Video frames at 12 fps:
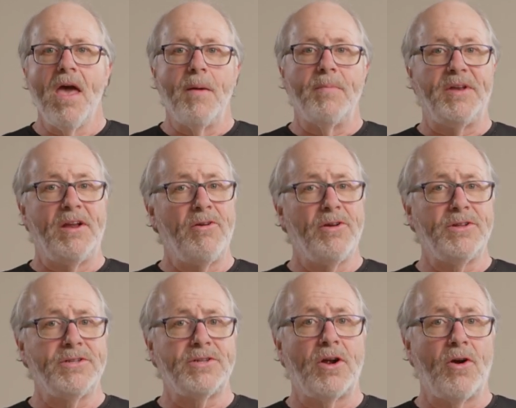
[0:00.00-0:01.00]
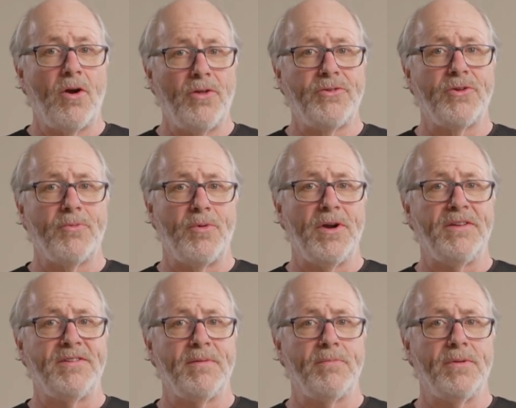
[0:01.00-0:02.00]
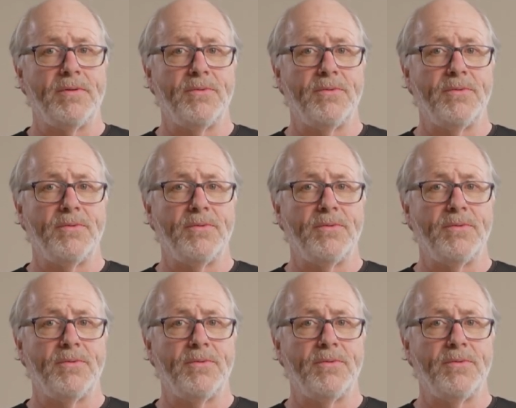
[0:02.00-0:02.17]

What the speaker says: Materials are also pretty simple.